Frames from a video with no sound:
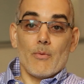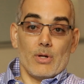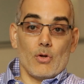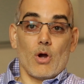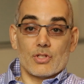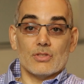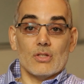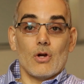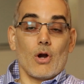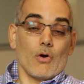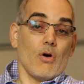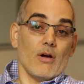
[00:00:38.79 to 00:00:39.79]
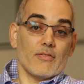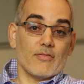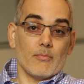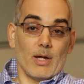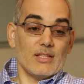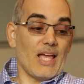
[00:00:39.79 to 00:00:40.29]
went and auctioned the car
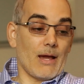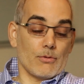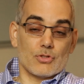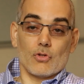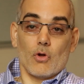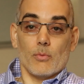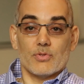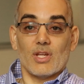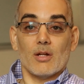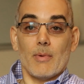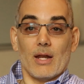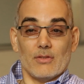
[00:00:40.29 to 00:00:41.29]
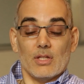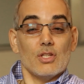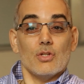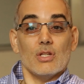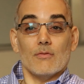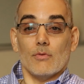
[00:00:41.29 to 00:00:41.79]
off. My dad was so upset about it that he
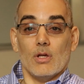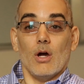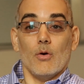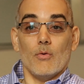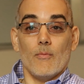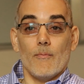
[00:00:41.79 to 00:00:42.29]
couldn't even go.